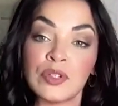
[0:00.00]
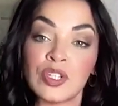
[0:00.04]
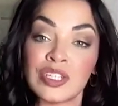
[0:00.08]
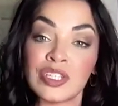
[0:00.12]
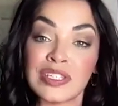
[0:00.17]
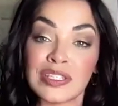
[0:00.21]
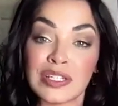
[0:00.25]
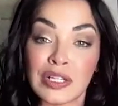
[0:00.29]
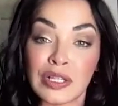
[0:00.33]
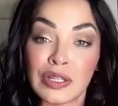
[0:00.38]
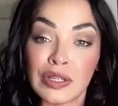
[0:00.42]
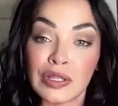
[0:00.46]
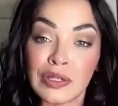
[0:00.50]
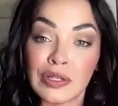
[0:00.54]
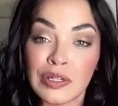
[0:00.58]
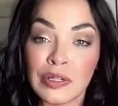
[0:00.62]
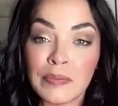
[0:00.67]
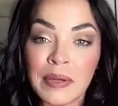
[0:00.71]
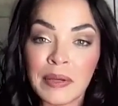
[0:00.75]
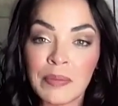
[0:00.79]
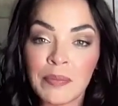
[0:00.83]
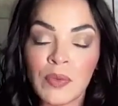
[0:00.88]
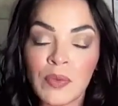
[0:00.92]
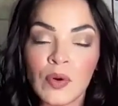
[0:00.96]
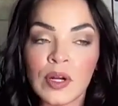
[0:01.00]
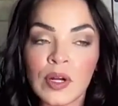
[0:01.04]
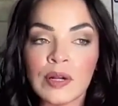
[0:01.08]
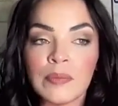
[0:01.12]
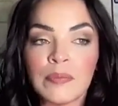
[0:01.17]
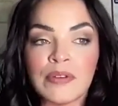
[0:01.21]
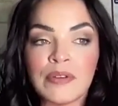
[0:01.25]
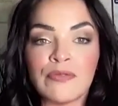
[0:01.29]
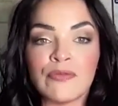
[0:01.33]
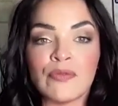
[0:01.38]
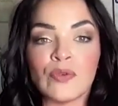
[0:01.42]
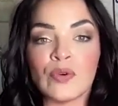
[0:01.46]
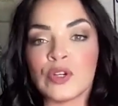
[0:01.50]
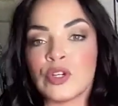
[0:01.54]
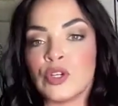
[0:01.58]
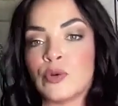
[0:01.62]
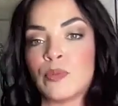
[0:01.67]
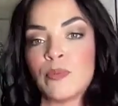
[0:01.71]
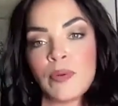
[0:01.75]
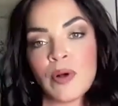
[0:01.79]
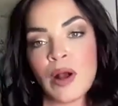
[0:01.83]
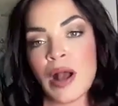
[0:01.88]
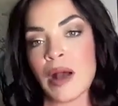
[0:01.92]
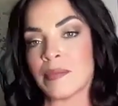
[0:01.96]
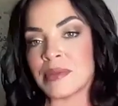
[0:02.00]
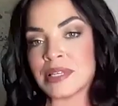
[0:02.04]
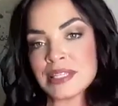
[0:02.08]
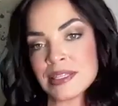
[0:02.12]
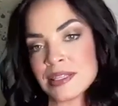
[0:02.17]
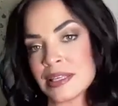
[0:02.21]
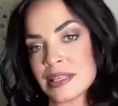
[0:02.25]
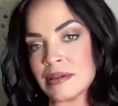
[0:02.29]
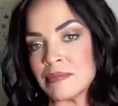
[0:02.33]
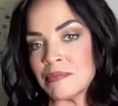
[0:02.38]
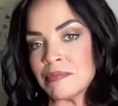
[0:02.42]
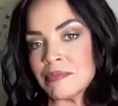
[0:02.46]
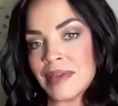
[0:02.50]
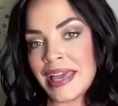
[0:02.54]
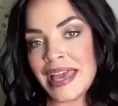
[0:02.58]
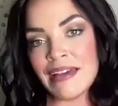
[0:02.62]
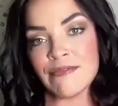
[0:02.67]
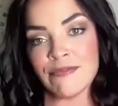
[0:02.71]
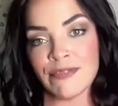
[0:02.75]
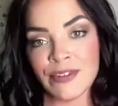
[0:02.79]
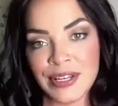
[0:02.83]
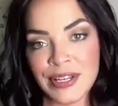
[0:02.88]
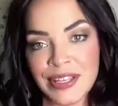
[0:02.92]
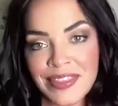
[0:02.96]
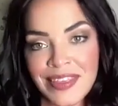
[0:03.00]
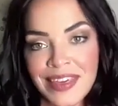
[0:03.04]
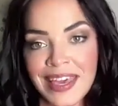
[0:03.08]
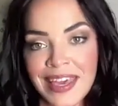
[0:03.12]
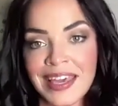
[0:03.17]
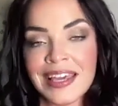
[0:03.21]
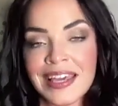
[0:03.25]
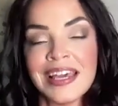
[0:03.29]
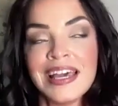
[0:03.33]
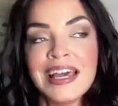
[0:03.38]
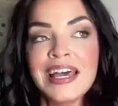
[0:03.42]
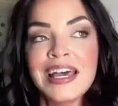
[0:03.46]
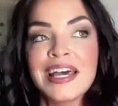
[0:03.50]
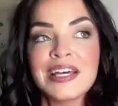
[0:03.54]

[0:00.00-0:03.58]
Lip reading: just a little bit more before you promise them everything.